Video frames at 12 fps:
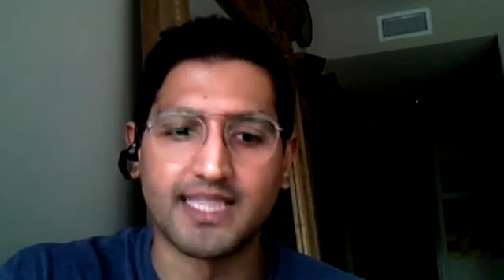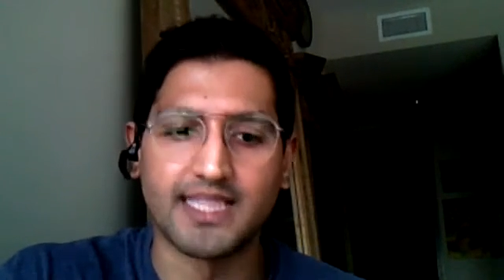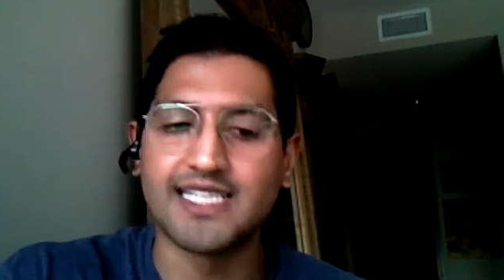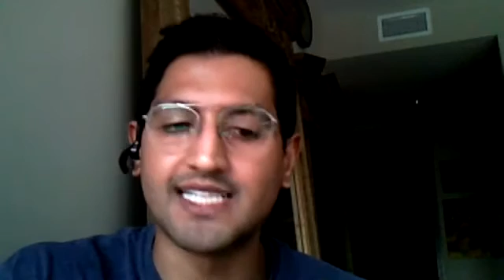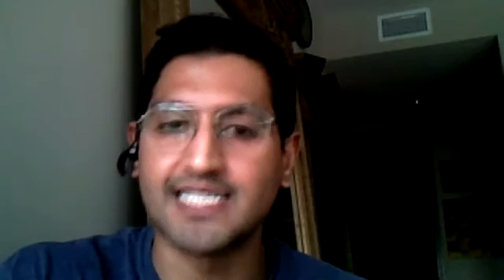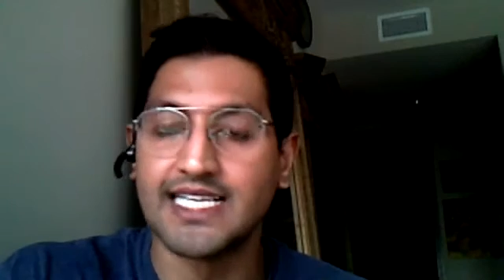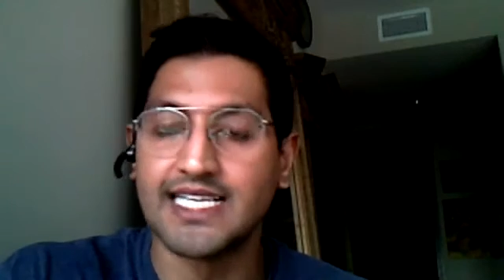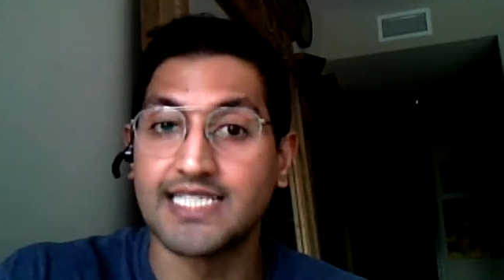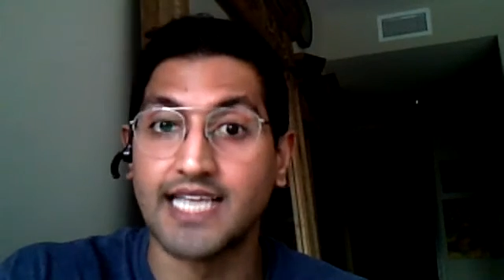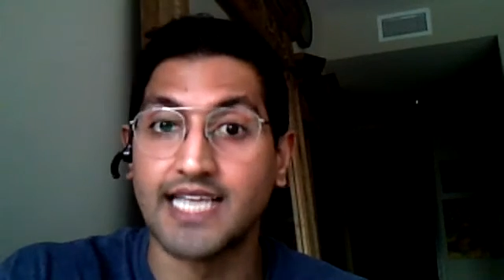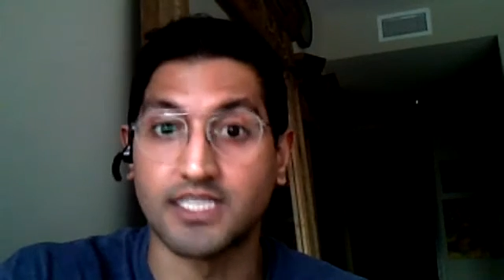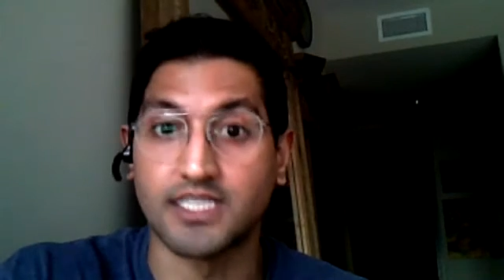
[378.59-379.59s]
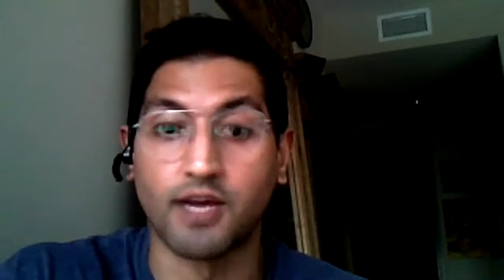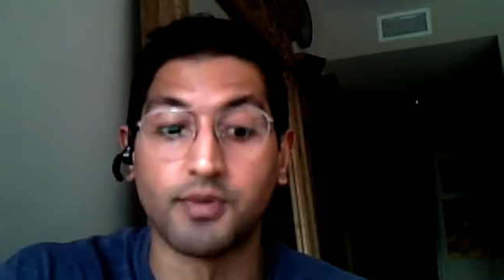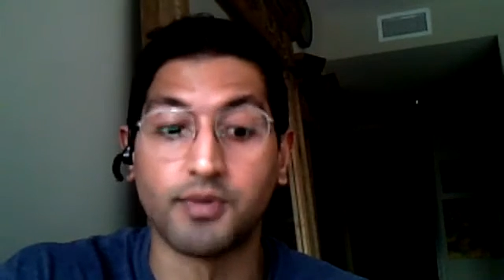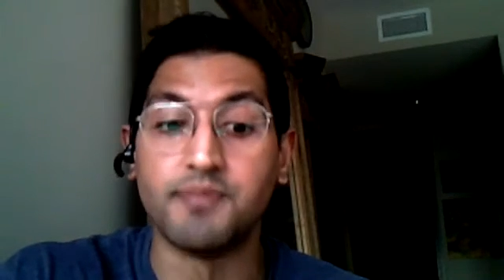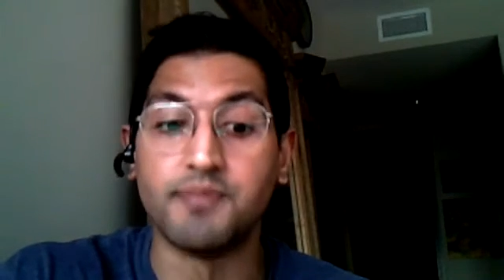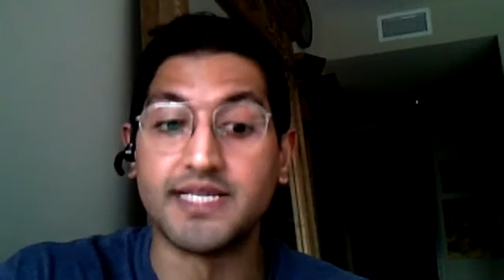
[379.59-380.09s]
This is a somber
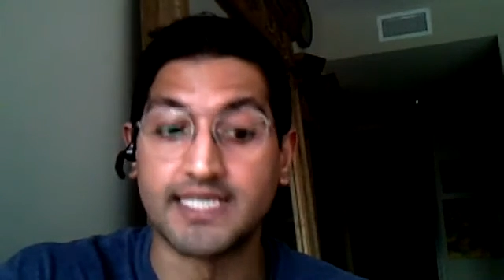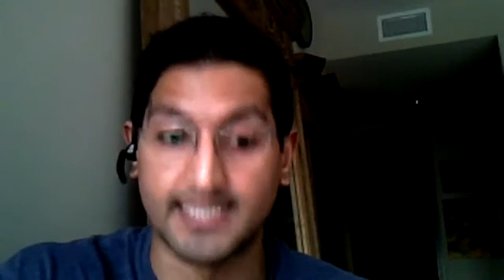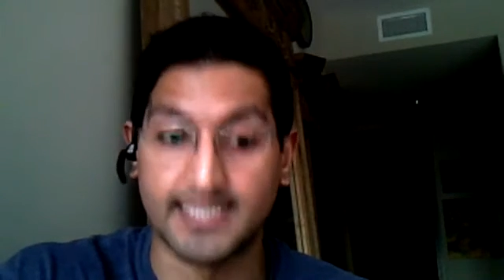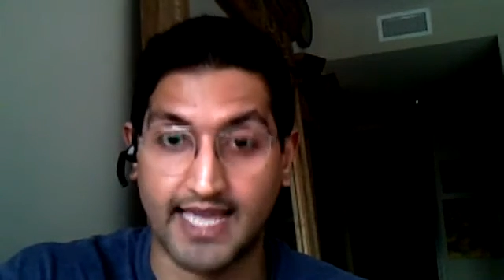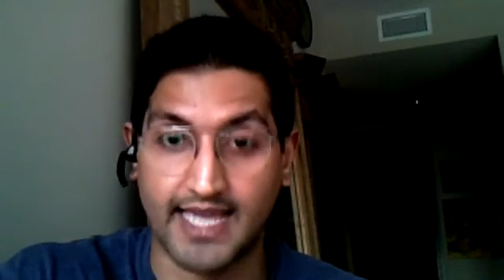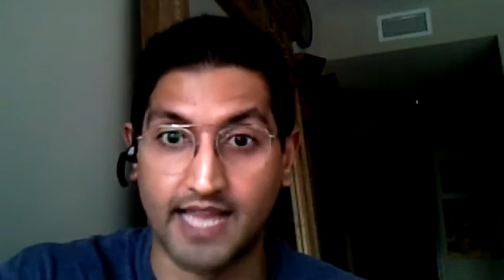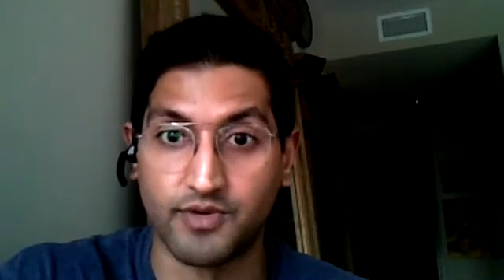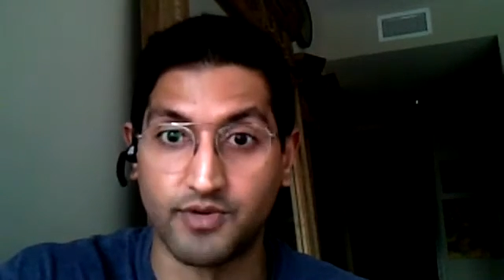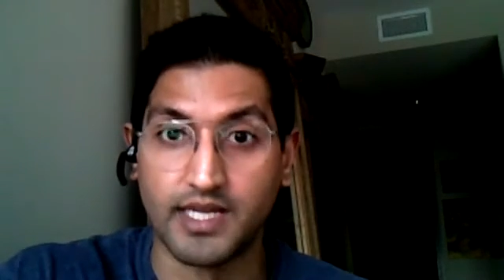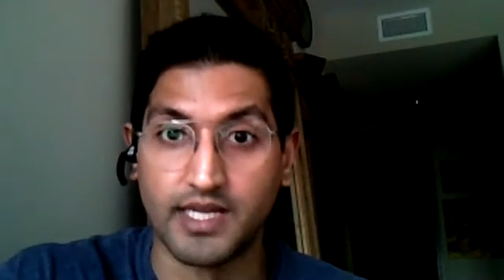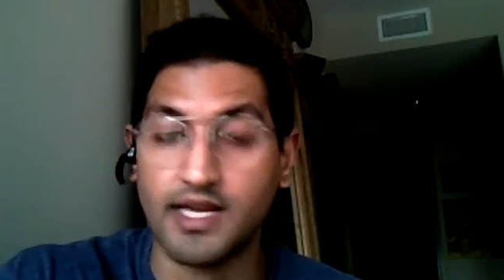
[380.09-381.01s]
business gathering.